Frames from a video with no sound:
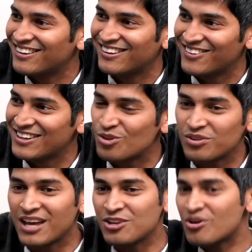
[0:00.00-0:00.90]
Right? So
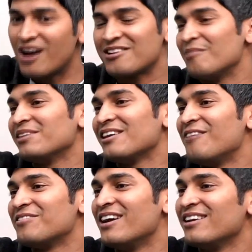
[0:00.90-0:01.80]
then you can't complain after
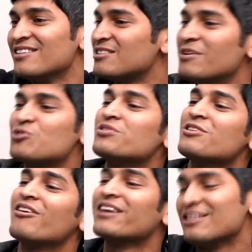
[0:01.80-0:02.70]
that, hey, listen, my students are
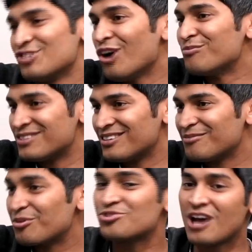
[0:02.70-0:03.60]
not getting jobs
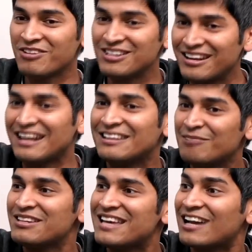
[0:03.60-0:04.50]
because you haven't trained them in
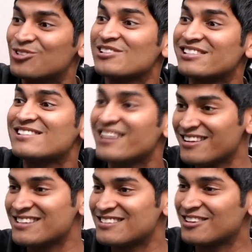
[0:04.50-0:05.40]
the actual skills that are necessary.